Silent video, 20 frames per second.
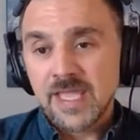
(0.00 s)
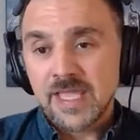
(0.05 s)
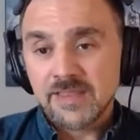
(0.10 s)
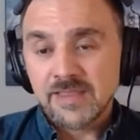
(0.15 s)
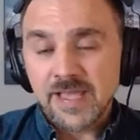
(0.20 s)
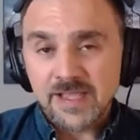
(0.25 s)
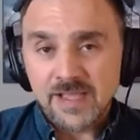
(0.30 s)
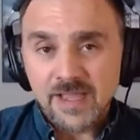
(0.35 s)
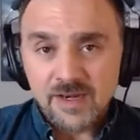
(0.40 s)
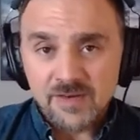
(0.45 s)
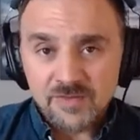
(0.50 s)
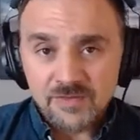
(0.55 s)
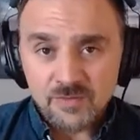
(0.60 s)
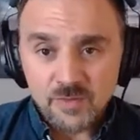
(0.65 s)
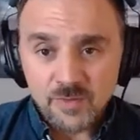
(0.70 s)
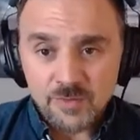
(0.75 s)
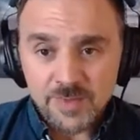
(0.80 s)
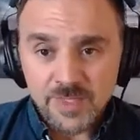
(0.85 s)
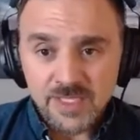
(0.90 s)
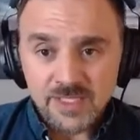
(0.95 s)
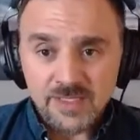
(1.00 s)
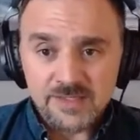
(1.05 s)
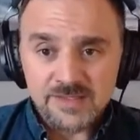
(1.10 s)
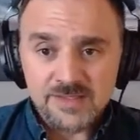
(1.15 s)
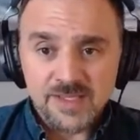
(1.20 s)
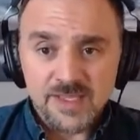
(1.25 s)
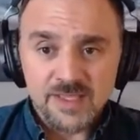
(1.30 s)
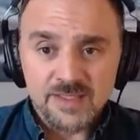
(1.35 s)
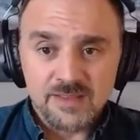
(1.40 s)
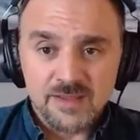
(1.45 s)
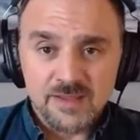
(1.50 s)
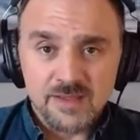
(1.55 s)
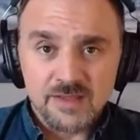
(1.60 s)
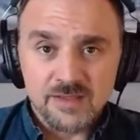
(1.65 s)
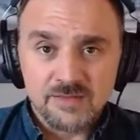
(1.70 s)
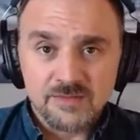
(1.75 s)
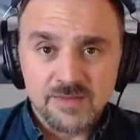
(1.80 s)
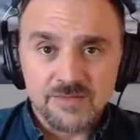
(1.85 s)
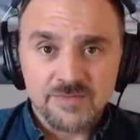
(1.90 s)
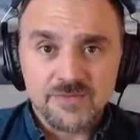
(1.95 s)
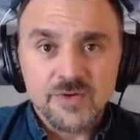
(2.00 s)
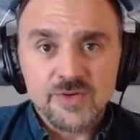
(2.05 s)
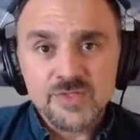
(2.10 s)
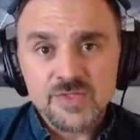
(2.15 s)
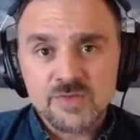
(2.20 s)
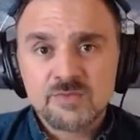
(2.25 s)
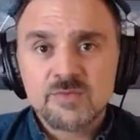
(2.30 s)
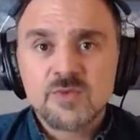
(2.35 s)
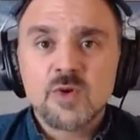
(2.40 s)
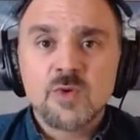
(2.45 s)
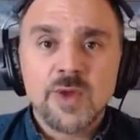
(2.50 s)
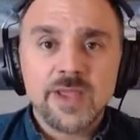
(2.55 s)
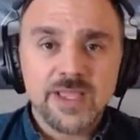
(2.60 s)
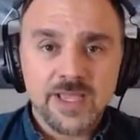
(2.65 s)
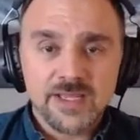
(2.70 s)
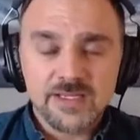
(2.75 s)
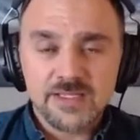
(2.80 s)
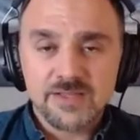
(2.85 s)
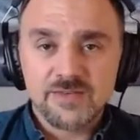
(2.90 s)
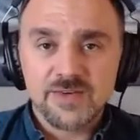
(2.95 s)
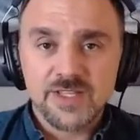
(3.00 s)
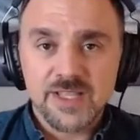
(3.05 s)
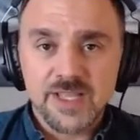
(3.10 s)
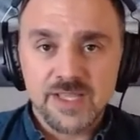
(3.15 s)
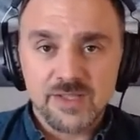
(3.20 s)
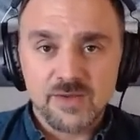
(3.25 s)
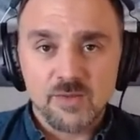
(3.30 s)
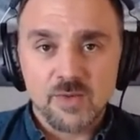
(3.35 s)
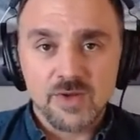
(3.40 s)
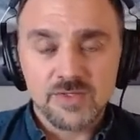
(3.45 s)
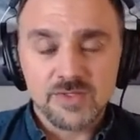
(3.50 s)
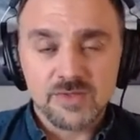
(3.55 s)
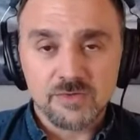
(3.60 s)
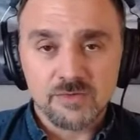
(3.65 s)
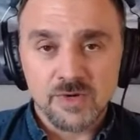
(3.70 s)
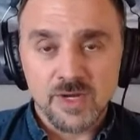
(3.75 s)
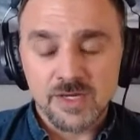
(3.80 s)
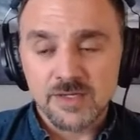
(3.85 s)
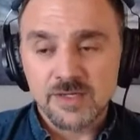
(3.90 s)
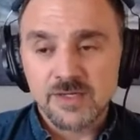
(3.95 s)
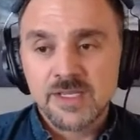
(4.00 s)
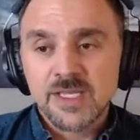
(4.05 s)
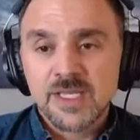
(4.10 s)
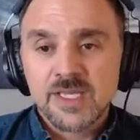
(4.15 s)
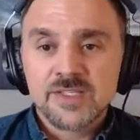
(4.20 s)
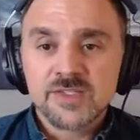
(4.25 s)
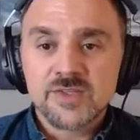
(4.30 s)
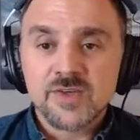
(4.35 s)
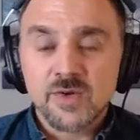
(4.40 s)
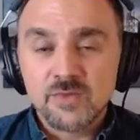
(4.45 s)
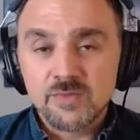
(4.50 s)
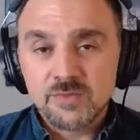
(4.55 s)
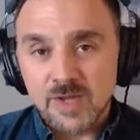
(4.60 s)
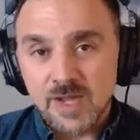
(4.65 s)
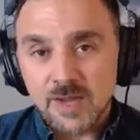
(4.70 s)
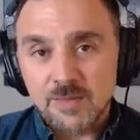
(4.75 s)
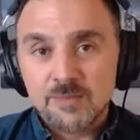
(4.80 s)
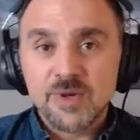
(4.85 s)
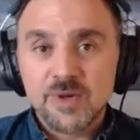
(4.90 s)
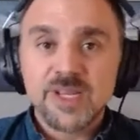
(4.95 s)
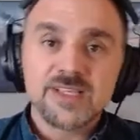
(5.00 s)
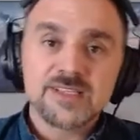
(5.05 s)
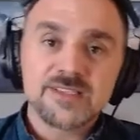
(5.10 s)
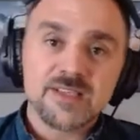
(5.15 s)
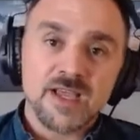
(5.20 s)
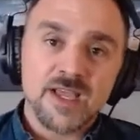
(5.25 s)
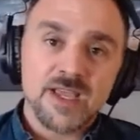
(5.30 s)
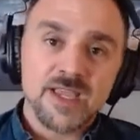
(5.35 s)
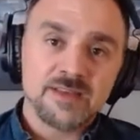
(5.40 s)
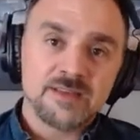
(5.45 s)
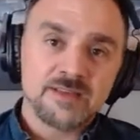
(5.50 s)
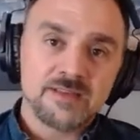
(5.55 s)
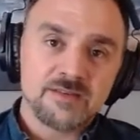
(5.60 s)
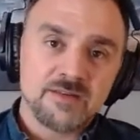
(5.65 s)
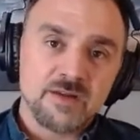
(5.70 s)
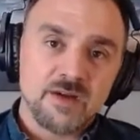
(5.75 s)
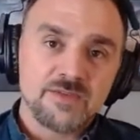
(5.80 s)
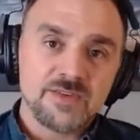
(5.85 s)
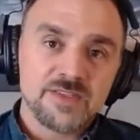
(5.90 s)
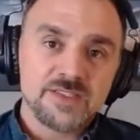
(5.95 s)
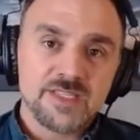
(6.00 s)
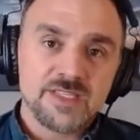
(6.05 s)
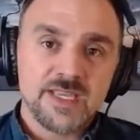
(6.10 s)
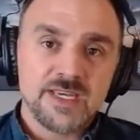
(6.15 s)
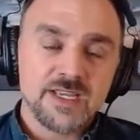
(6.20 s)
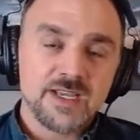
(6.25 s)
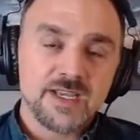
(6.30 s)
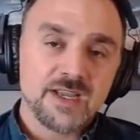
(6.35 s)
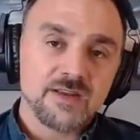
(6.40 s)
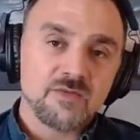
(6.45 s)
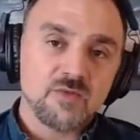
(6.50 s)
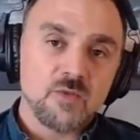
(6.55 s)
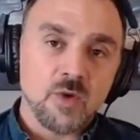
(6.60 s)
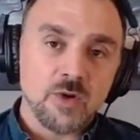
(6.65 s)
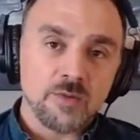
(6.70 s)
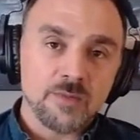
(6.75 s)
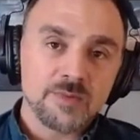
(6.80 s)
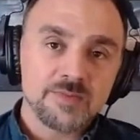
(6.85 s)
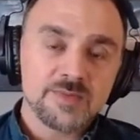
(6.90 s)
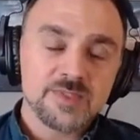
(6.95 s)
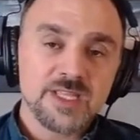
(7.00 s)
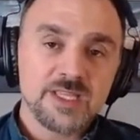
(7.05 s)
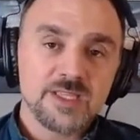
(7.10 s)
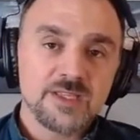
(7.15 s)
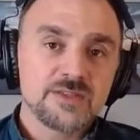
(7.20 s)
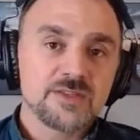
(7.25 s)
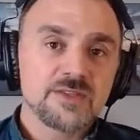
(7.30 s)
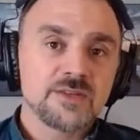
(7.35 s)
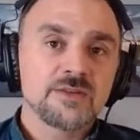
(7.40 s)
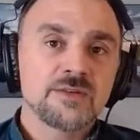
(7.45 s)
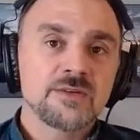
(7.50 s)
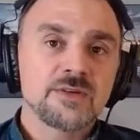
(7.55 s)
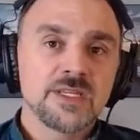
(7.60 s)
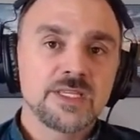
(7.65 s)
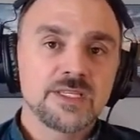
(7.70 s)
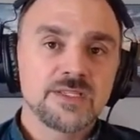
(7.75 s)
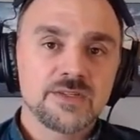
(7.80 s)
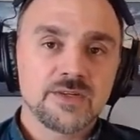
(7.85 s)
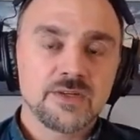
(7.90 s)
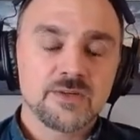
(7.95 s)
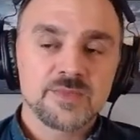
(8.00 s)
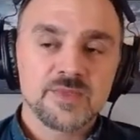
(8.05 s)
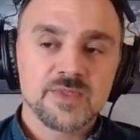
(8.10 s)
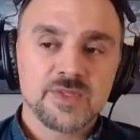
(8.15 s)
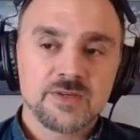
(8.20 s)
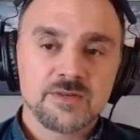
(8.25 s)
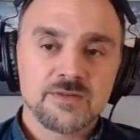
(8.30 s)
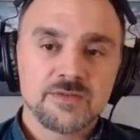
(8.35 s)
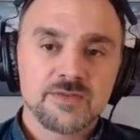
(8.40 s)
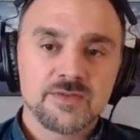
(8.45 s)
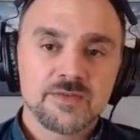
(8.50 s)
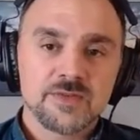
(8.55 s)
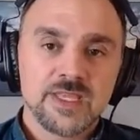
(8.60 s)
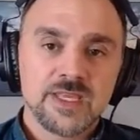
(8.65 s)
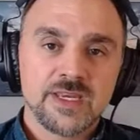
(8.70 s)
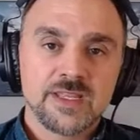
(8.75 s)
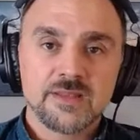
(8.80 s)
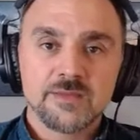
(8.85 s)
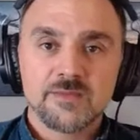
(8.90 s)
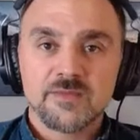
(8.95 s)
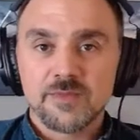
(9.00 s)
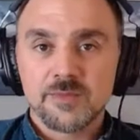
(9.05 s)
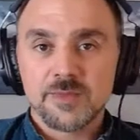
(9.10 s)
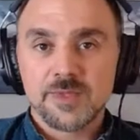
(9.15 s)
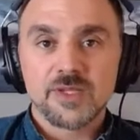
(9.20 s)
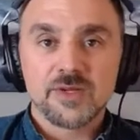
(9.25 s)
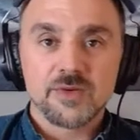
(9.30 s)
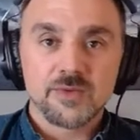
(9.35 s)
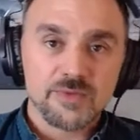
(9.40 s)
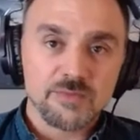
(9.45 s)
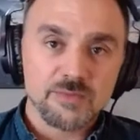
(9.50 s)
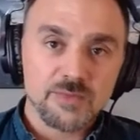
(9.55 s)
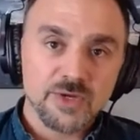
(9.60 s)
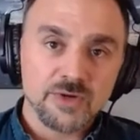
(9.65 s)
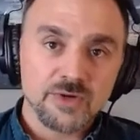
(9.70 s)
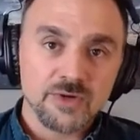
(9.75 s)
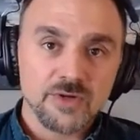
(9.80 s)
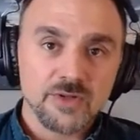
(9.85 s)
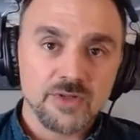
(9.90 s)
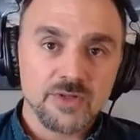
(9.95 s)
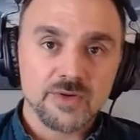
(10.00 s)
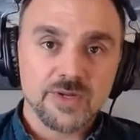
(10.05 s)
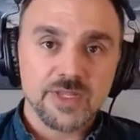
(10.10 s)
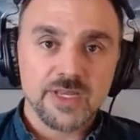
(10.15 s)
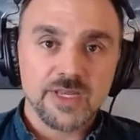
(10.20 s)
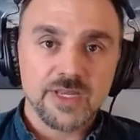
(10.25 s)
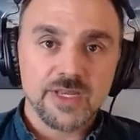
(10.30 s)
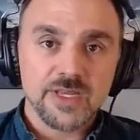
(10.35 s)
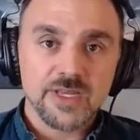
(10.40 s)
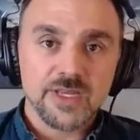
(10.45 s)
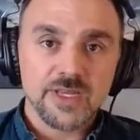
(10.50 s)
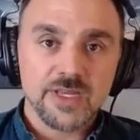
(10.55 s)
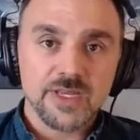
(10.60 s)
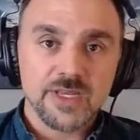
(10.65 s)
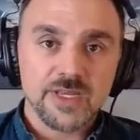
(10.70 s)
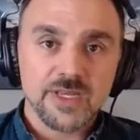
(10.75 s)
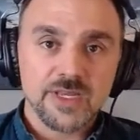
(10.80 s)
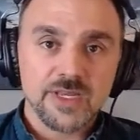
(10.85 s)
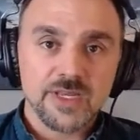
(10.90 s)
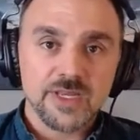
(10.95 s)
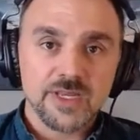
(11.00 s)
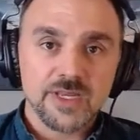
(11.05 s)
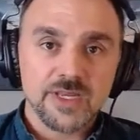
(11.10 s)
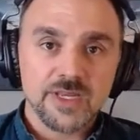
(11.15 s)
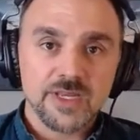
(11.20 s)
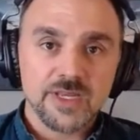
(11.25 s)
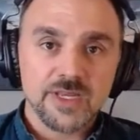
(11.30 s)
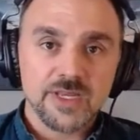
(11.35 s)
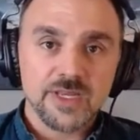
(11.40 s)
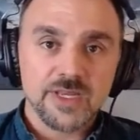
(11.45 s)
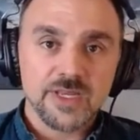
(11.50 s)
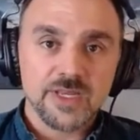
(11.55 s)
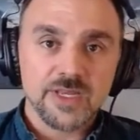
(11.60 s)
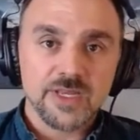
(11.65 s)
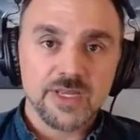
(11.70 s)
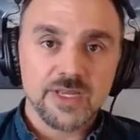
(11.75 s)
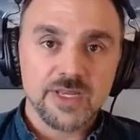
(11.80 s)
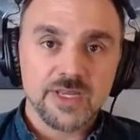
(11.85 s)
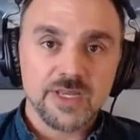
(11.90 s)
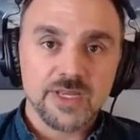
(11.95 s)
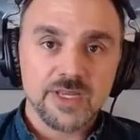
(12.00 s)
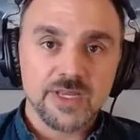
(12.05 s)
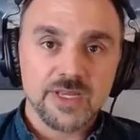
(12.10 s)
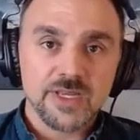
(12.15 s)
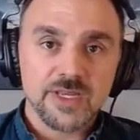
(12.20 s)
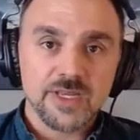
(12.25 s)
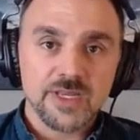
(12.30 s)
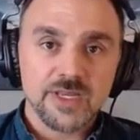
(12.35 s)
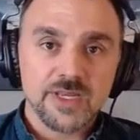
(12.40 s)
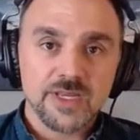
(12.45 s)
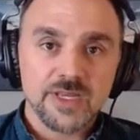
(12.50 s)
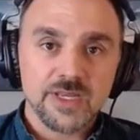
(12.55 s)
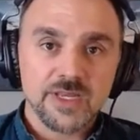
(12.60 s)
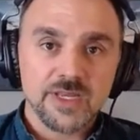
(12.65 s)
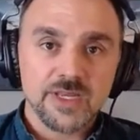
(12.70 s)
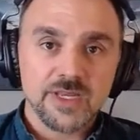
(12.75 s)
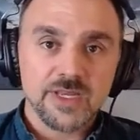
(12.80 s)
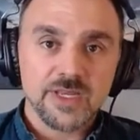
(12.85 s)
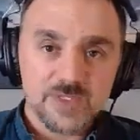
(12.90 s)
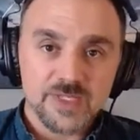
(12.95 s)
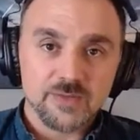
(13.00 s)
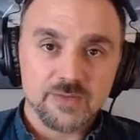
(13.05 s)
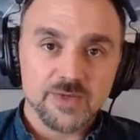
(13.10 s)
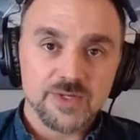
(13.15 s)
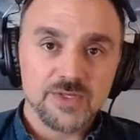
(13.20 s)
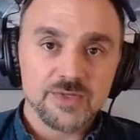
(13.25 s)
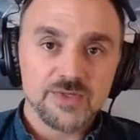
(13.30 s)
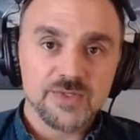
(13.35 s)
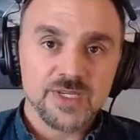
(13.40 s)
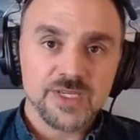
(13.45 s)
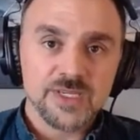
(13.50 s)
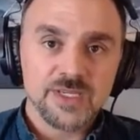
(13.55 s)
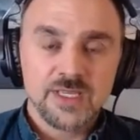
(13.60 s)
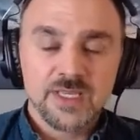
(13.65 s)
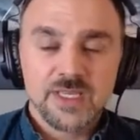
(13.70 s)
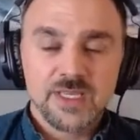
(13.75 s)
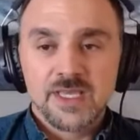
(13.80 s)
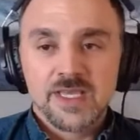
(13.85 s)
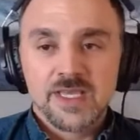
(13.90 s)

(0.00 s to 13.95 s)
that kind of will be, let's say, the first quick activity that you want to run. So I'm putting aside, obviously, any kind of warm-ups that you do in terms of getting them familiar with Mural or getting them familiar with the visual and the collaboration tools that we're using.